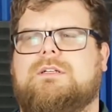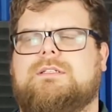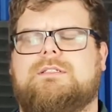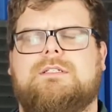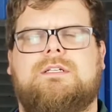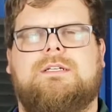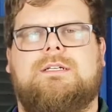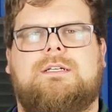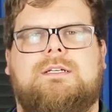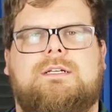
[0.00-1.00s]
and
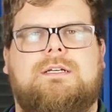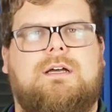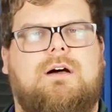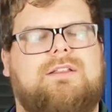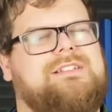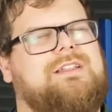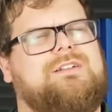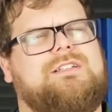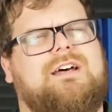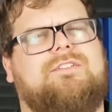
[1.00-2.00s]
all this other
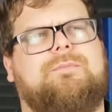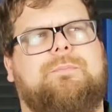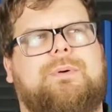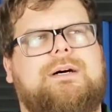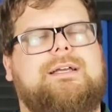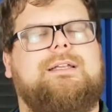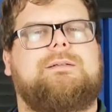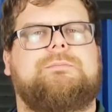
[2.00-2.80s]
stuff. But